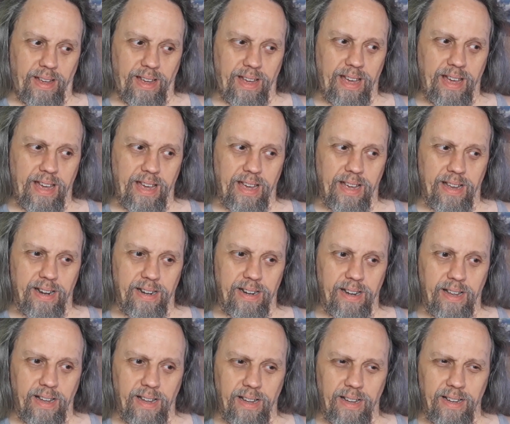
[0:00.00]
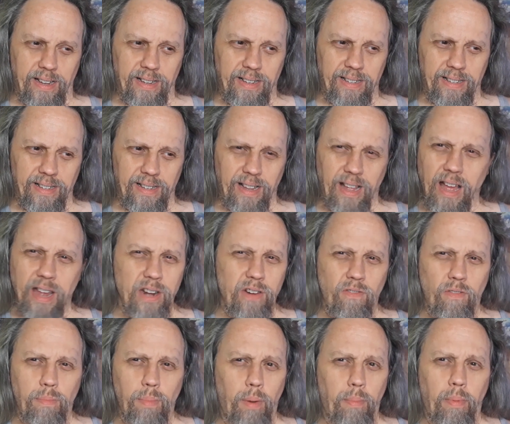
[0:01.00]
and I
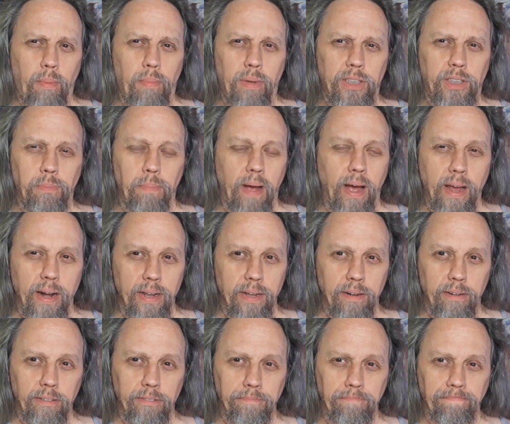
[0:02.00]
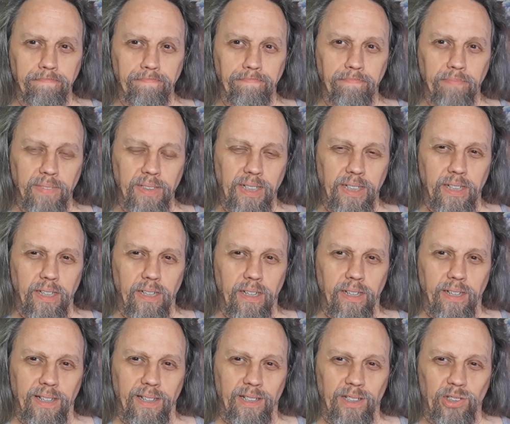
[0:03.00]
didn't remember much about it.
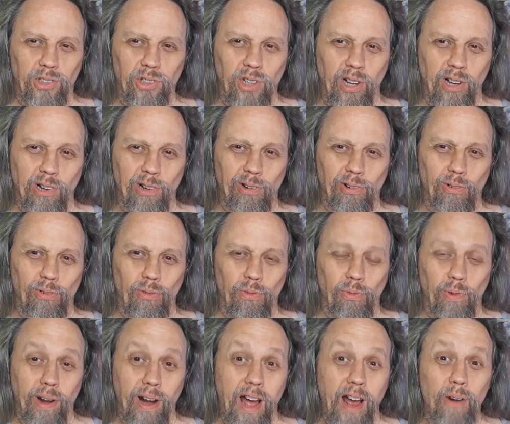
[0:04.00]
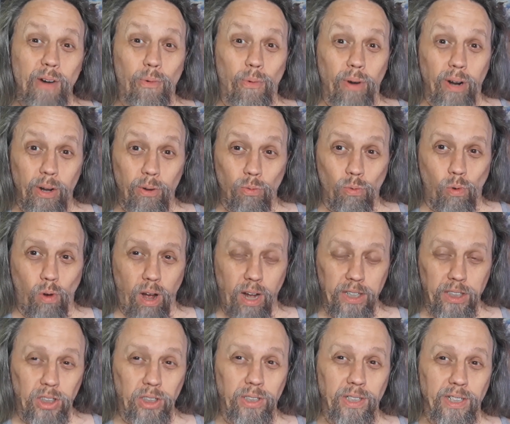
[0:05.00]
So when I
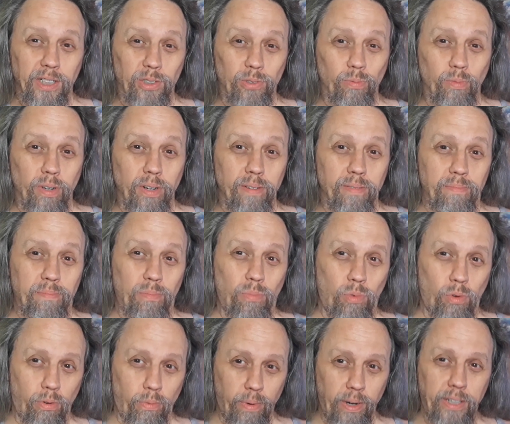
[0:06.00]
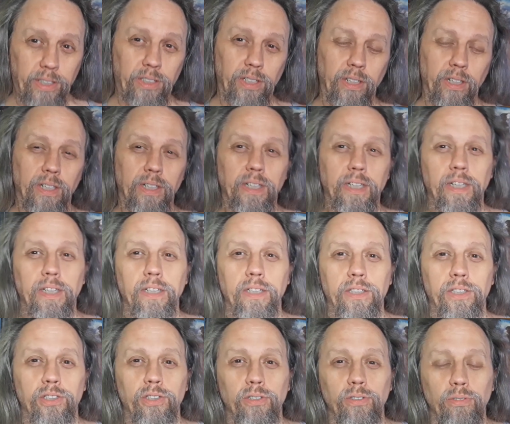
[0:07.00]
rewatched this one more recently
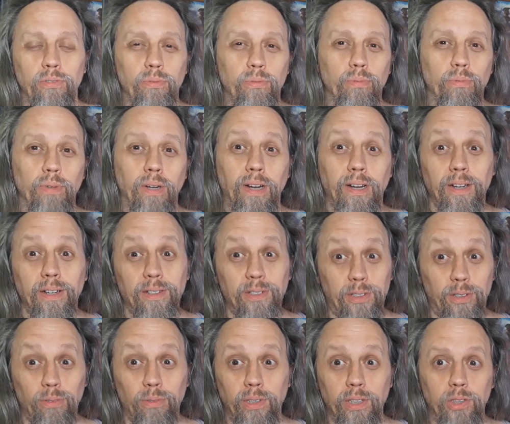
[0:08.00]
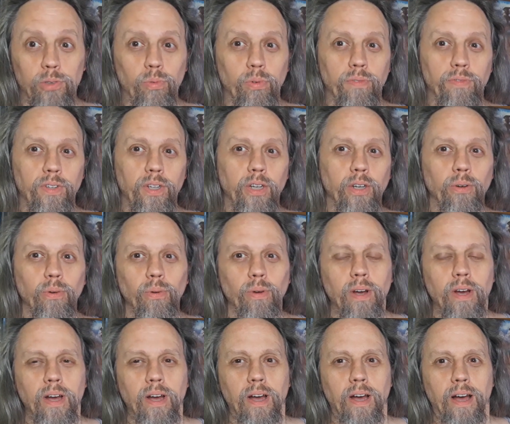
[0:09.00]
to do this review,
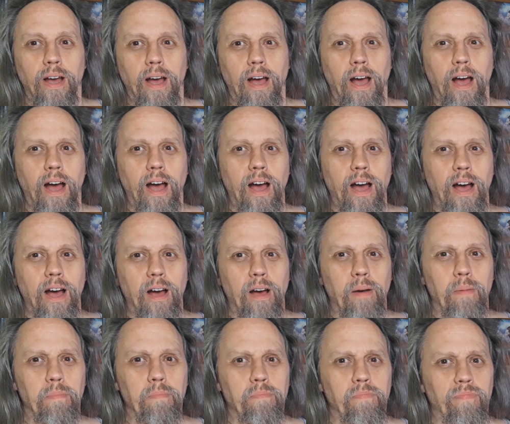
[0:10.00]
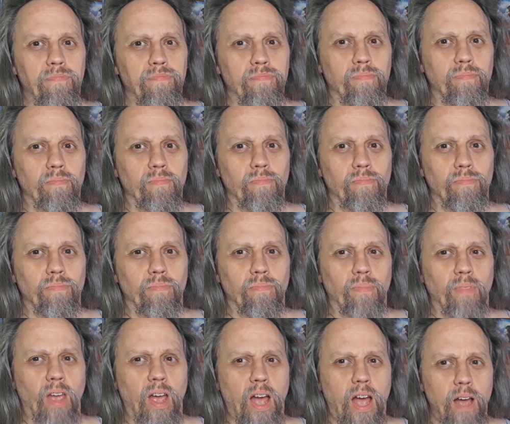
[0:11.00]
I
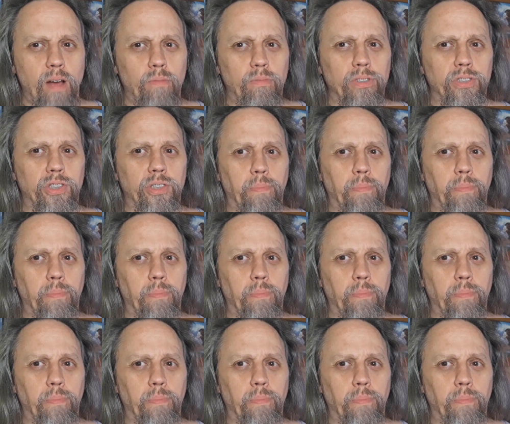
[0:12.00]
was